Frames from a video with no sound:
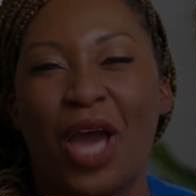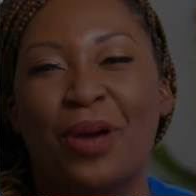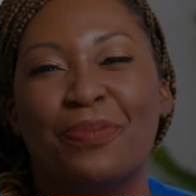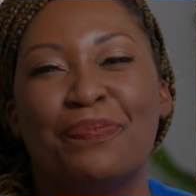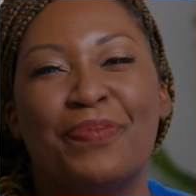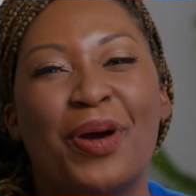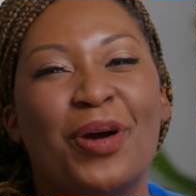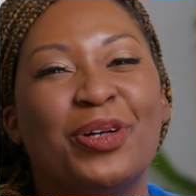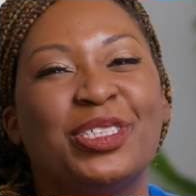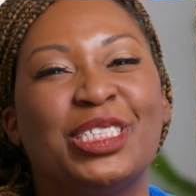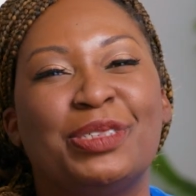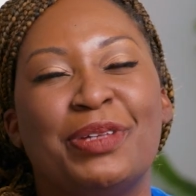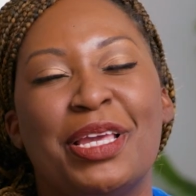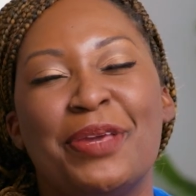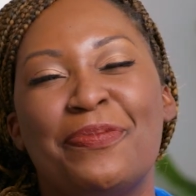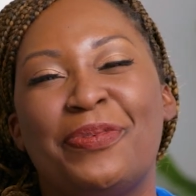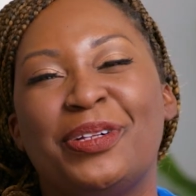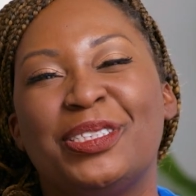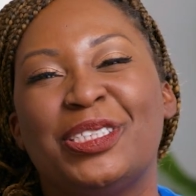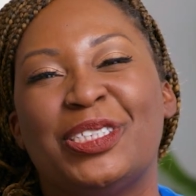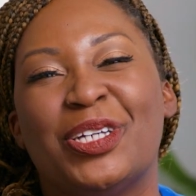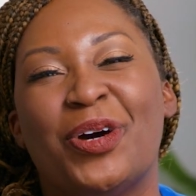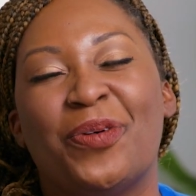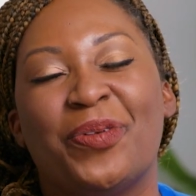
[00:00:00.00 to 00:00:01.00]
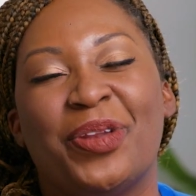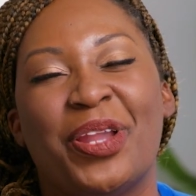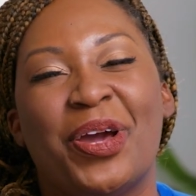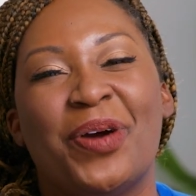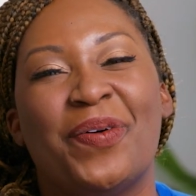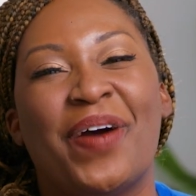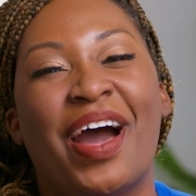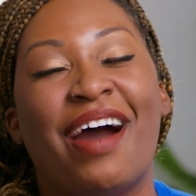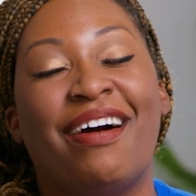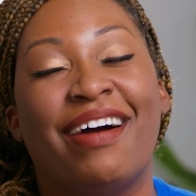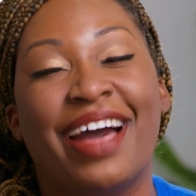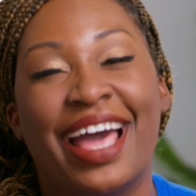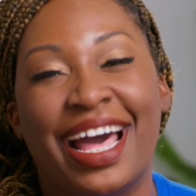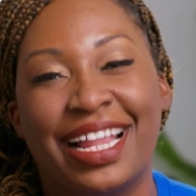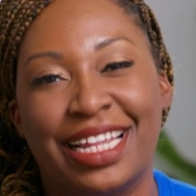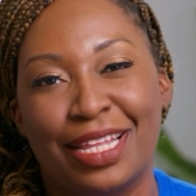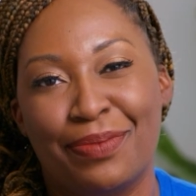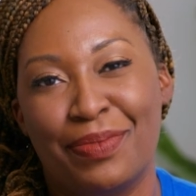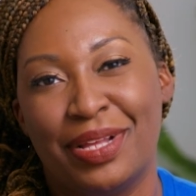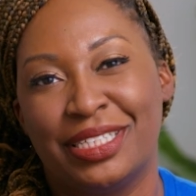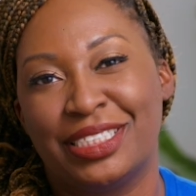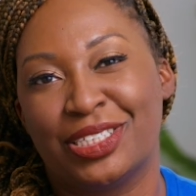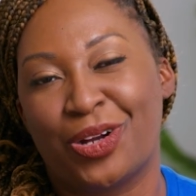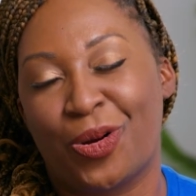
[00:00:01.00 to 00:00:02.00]
Most people don't know how
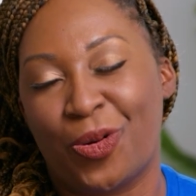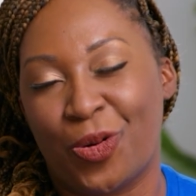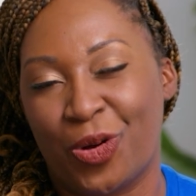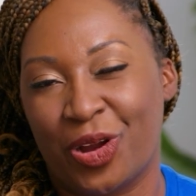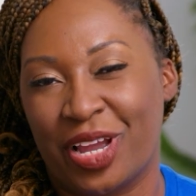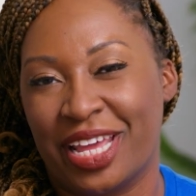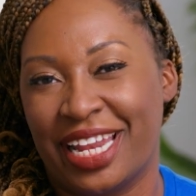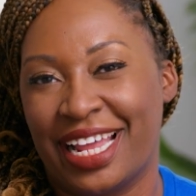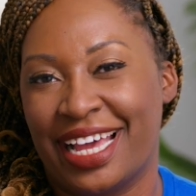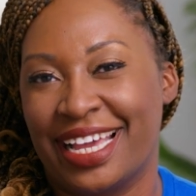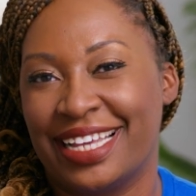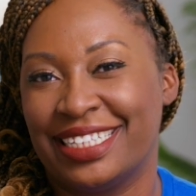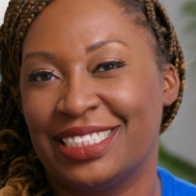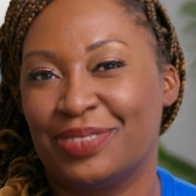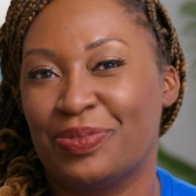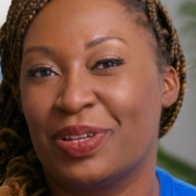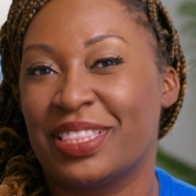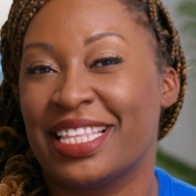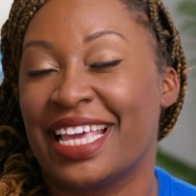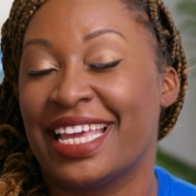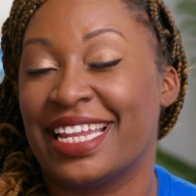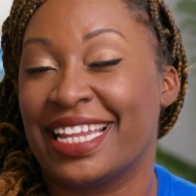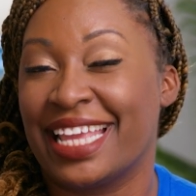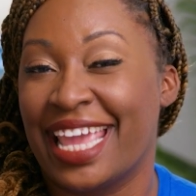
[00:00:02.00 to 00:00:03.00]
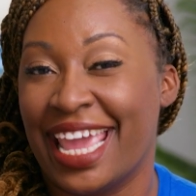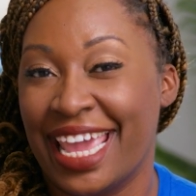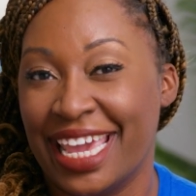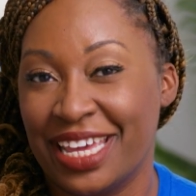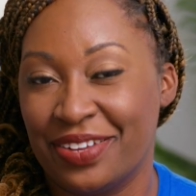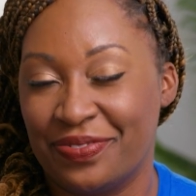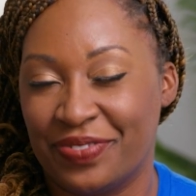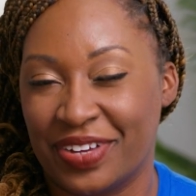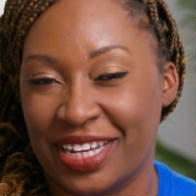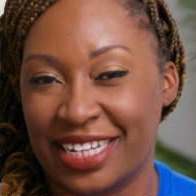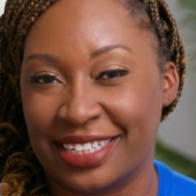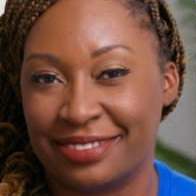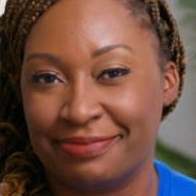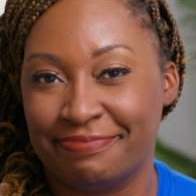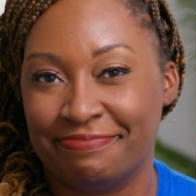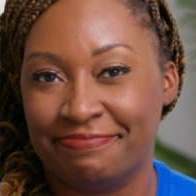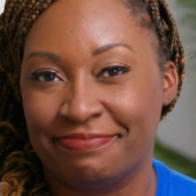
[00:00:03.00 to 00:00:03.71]
elements are organized within Canva.